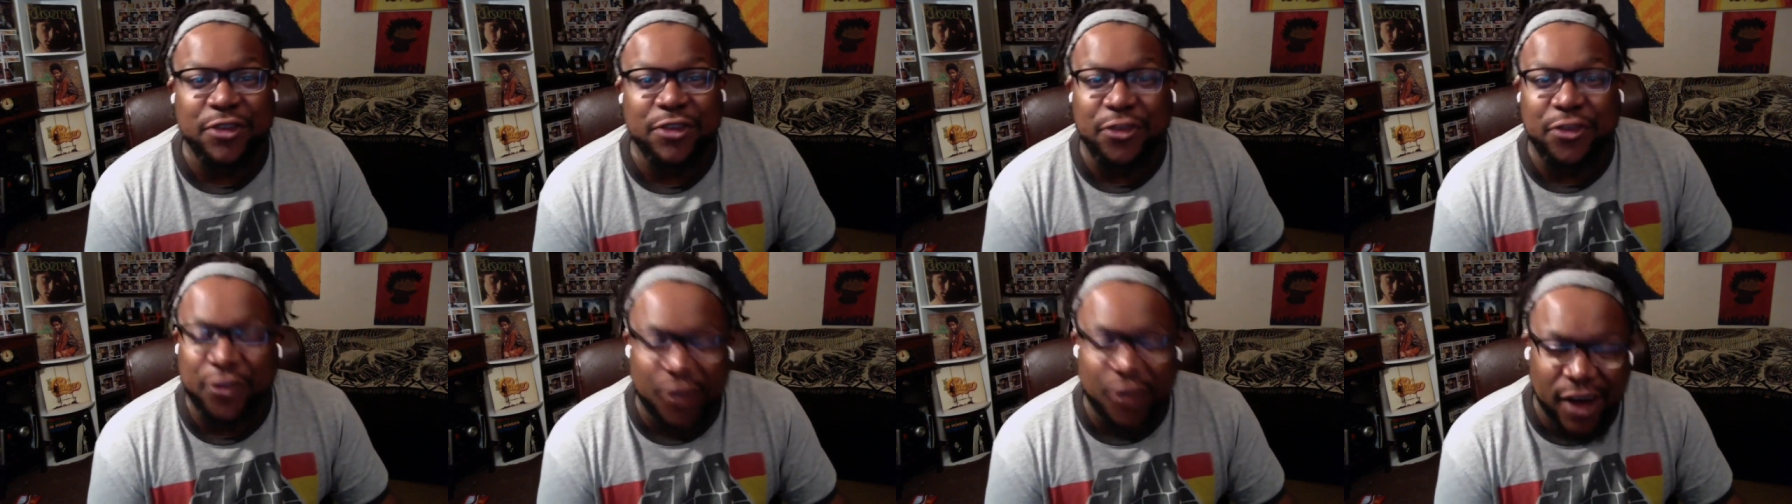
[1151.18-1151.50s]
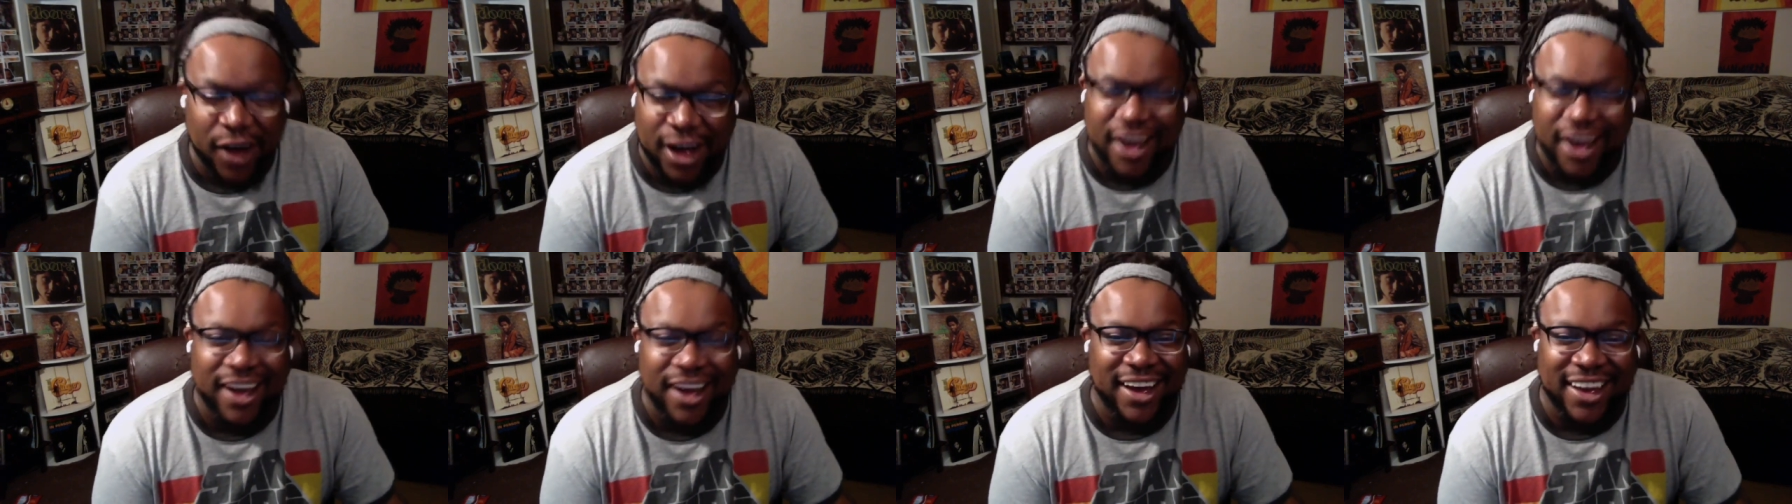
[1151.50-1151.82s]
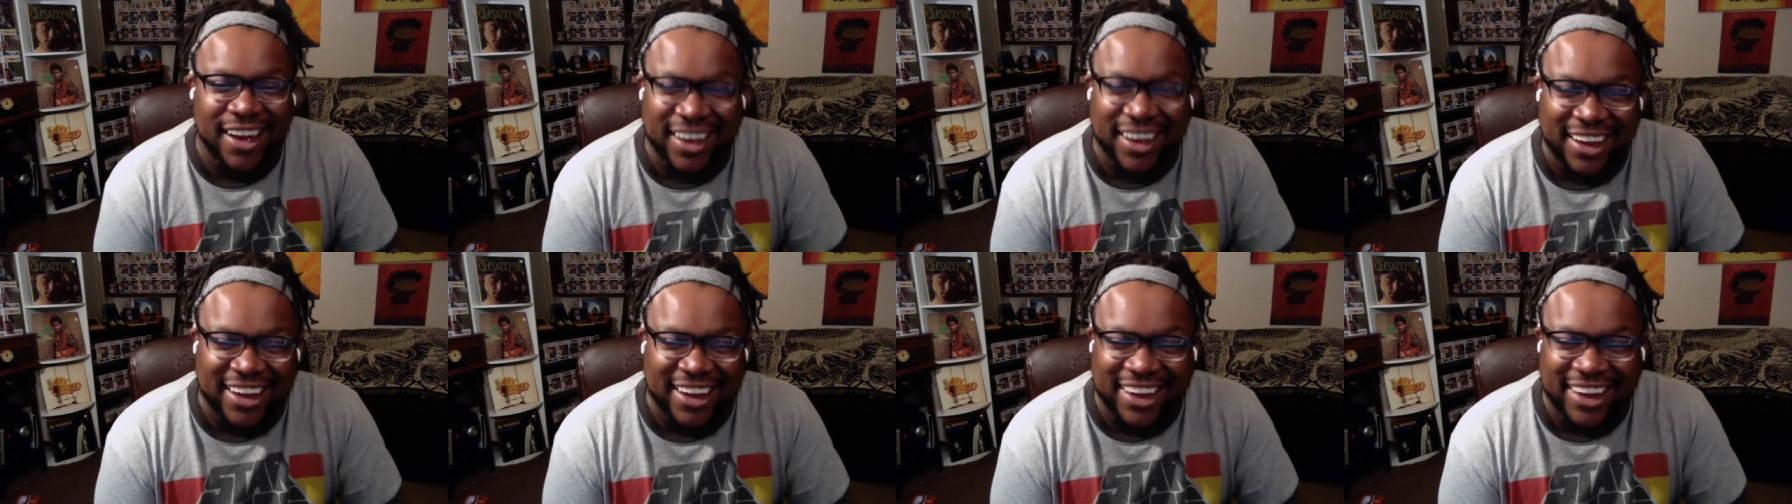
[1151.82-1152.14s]

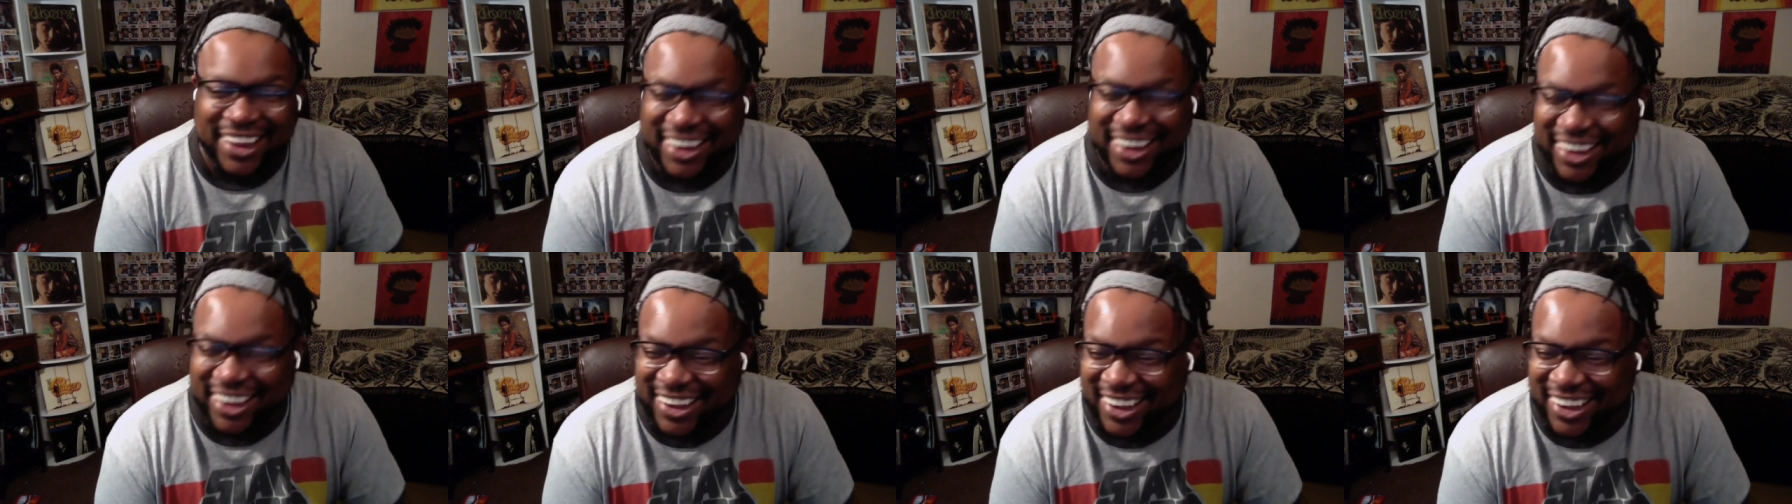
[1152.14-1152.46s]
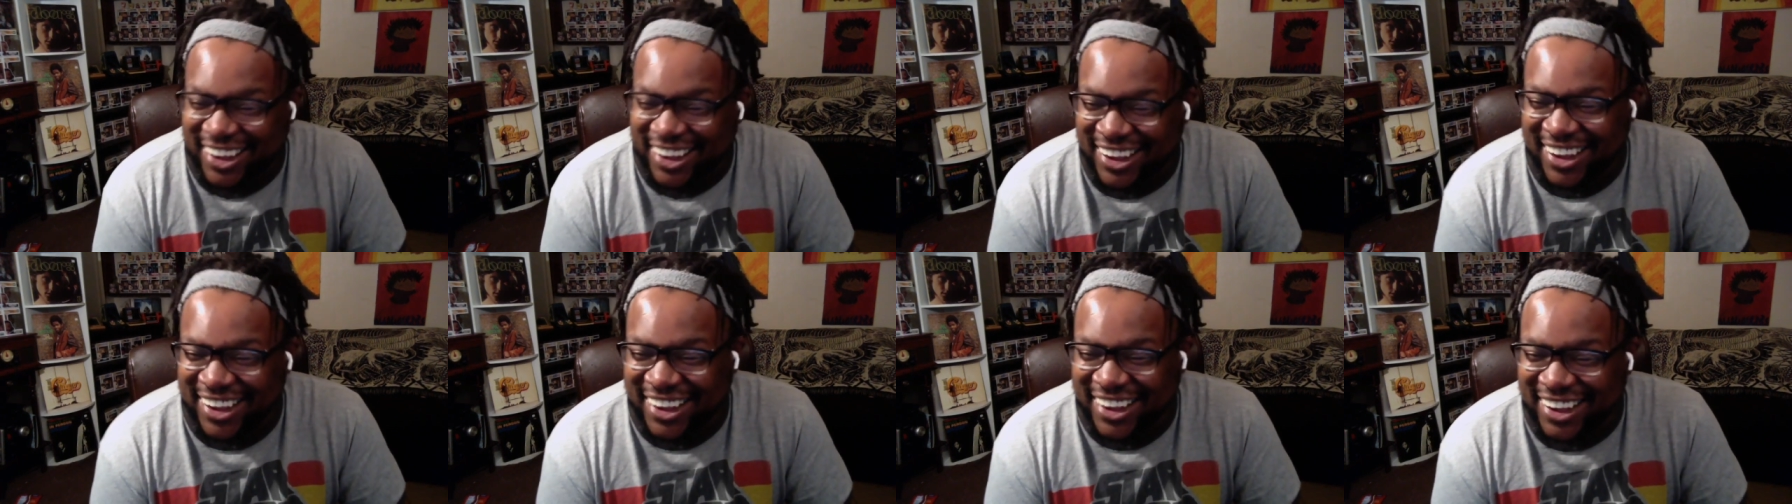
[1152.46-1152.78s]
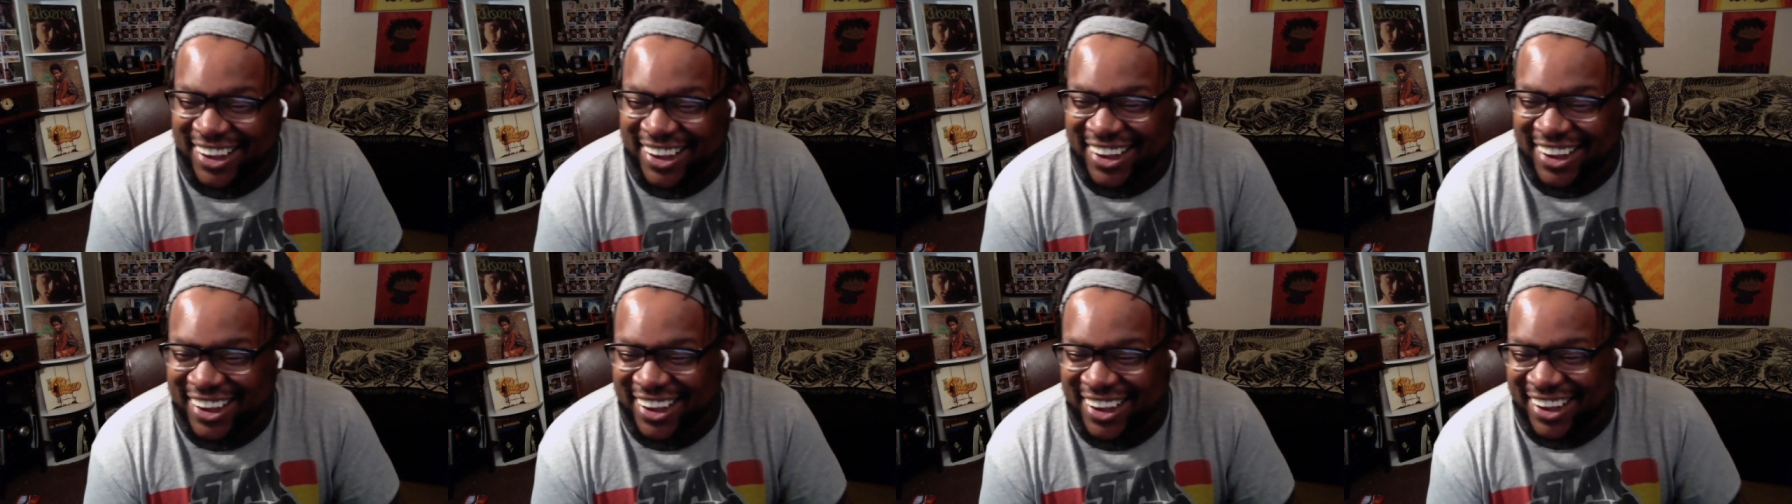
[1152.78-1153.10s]
fuck?
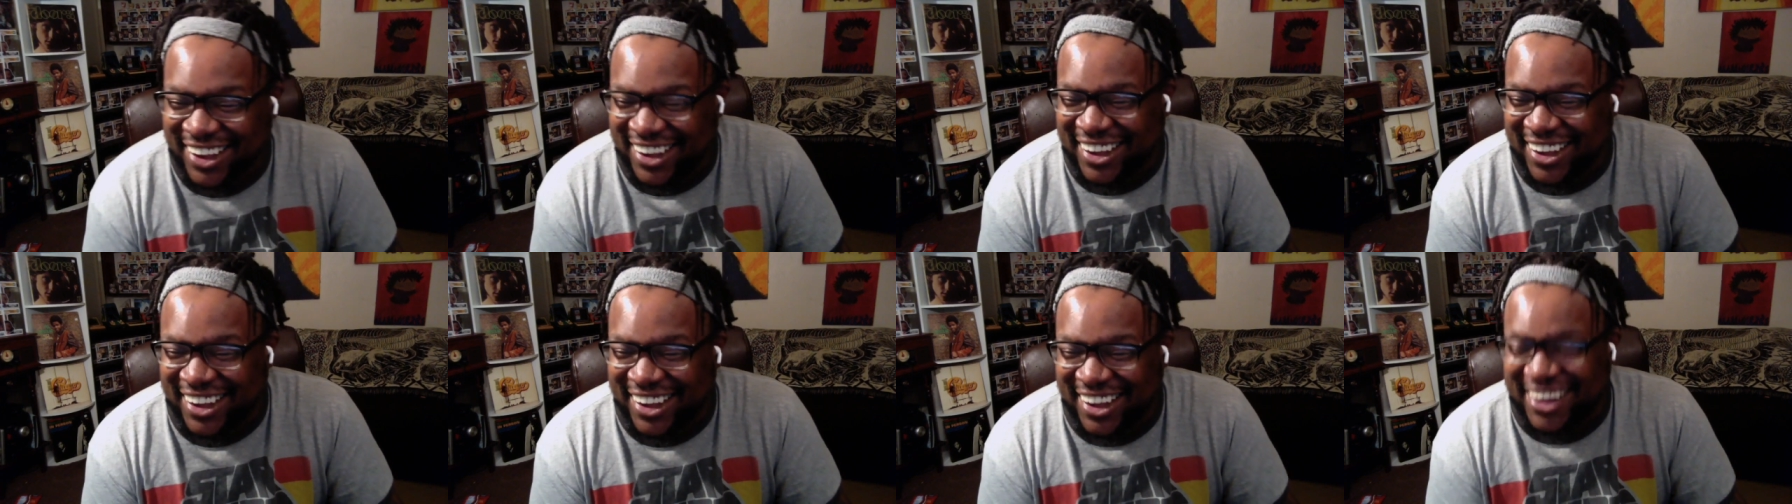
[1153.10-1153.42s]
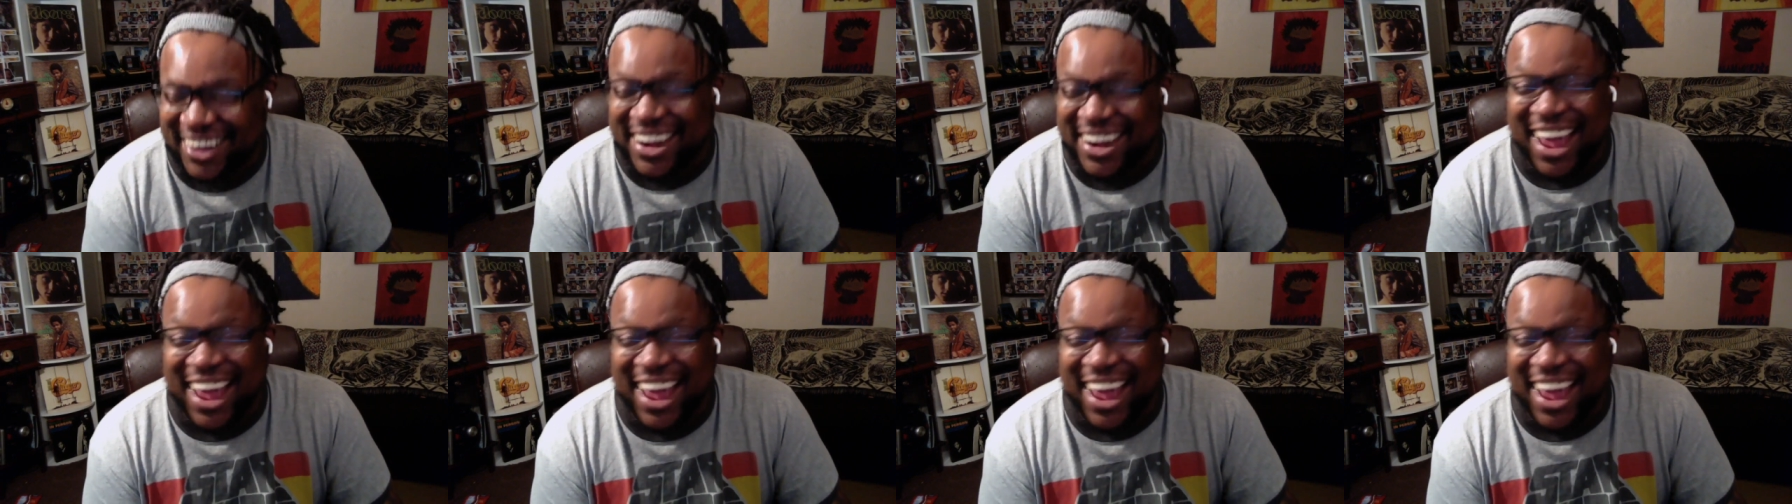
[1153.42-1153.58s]
and